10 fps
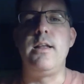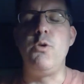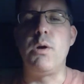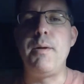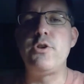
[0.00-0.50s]

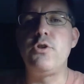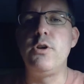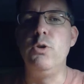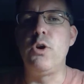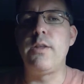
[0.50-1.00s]
you want to make sure
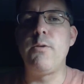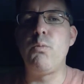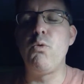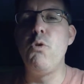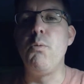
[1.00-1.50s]
you look at the
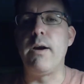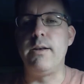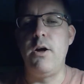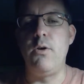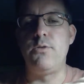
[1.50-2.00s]

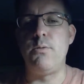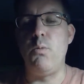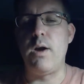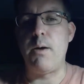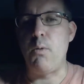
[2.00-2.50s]
rubric notes
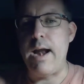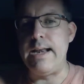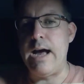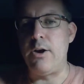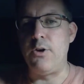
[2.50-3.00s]
and what I write
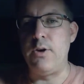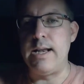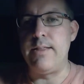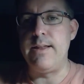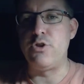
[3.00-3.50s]
down
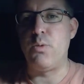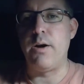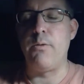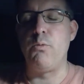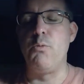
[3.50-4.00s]
underneath each
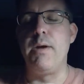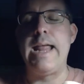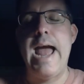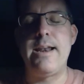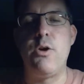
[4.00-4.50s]
one of the rubric
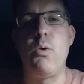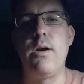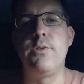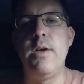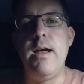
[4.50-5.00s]

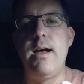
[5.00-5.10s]
categories